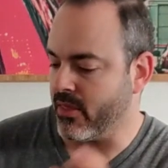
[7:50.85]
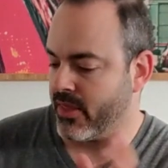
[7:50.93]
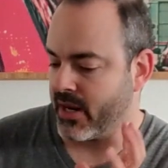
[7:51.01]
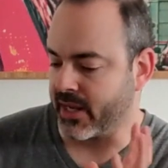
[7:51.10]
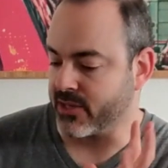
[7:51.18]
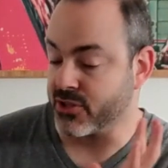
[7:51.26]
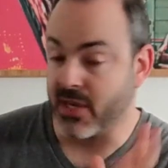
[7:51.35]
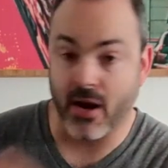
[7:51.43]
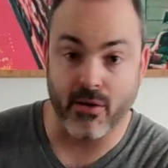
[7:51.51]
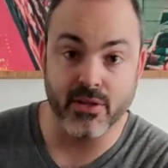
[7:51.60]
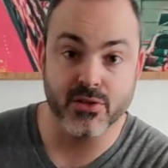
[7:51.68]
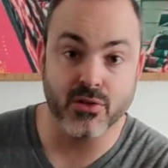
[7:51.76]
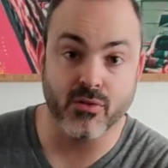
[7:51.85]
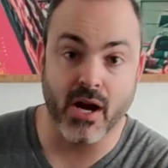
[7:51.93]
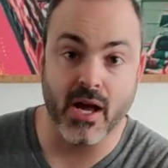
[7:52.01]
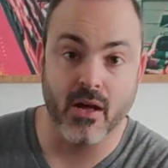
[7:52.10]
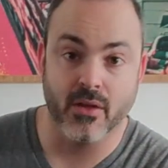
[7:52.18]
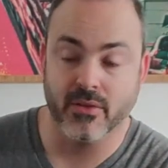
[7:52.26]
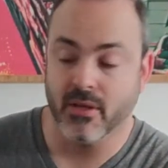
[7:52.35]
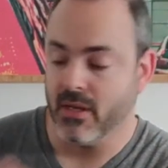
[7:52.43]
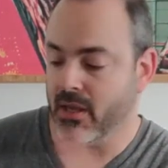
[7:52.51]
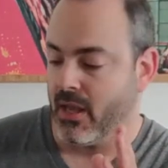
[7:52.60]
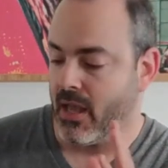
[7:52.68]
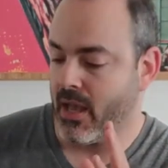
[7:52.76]
Then I can just carry this around
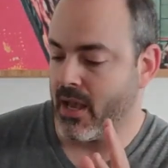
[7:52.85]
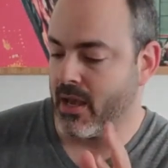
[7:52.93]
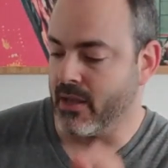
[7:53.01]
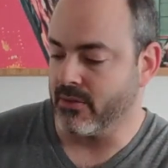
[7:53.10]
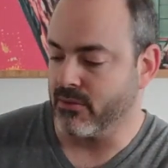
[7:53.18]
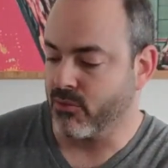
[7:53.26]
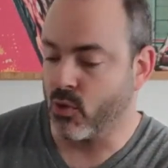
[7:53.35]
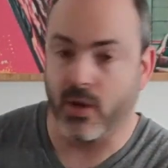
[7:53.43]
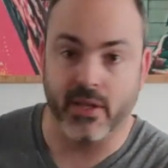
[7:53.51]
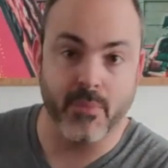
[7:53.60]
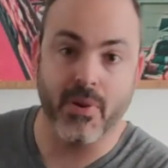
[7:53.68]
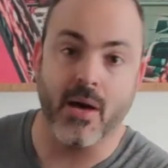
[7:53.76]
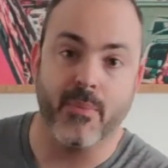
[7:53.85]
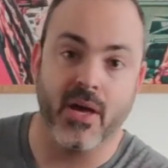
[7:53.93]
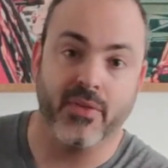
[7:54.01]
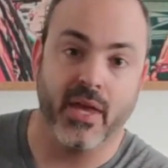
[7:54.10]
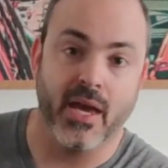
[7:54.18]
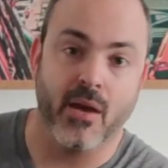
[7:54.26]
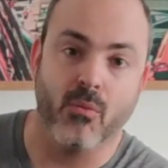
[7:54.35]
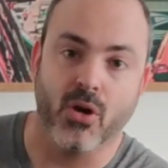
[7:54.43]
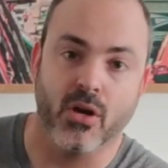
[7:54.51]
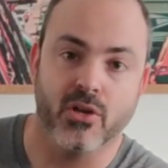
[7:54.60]
and quickly pop out the camera,